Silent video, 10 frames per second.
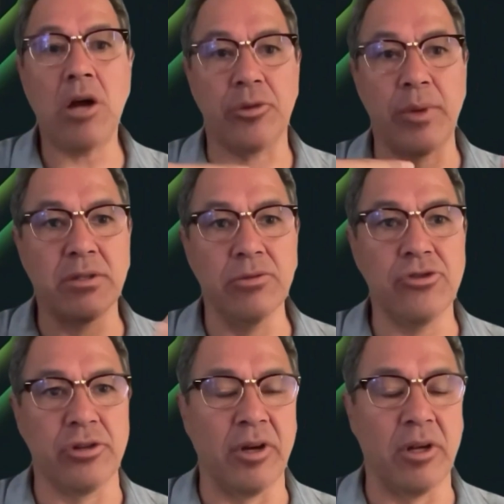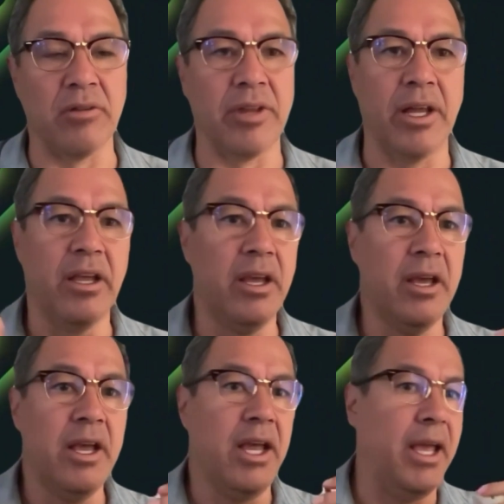block the resolution of all of that.
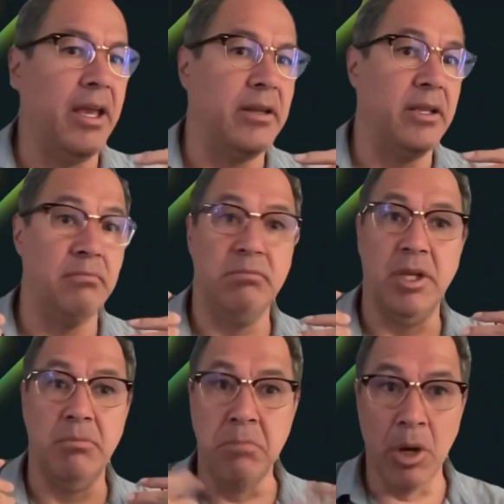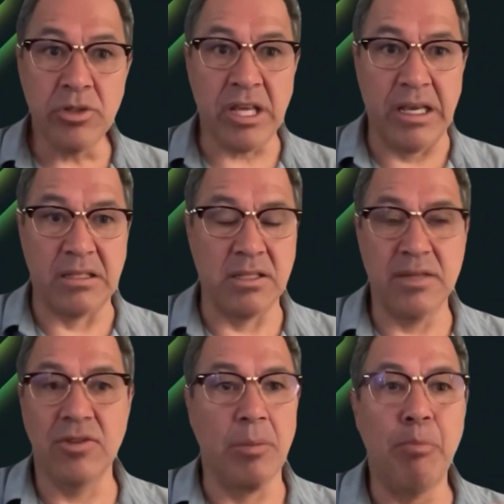And in most
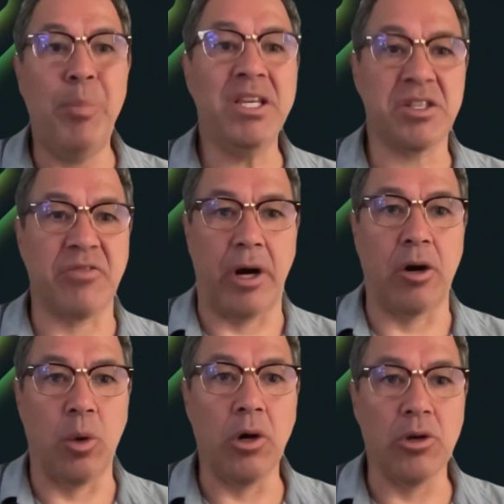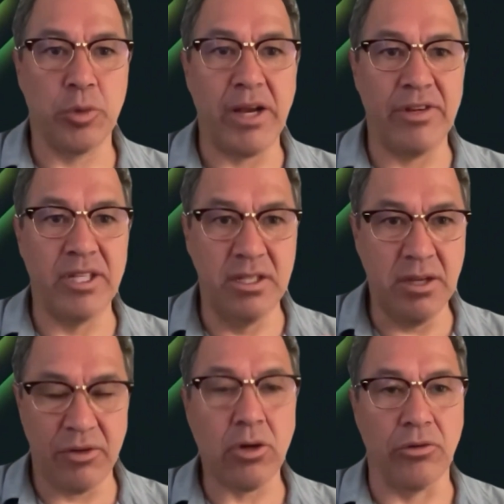cases, even the biggest firewalls would have a
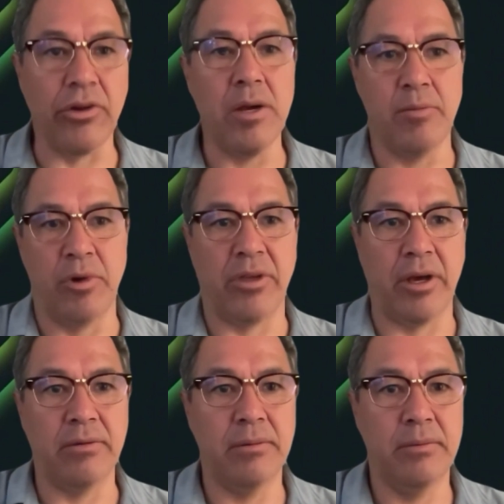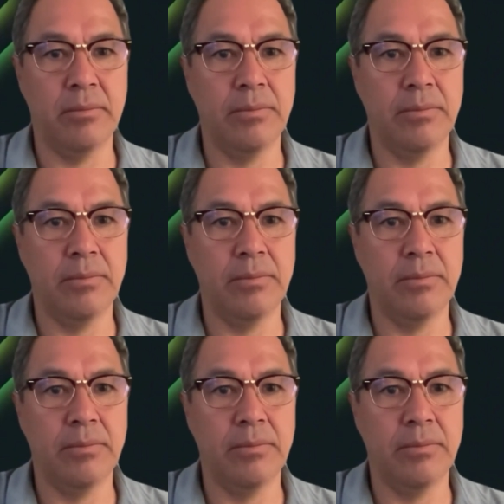difficult time with that.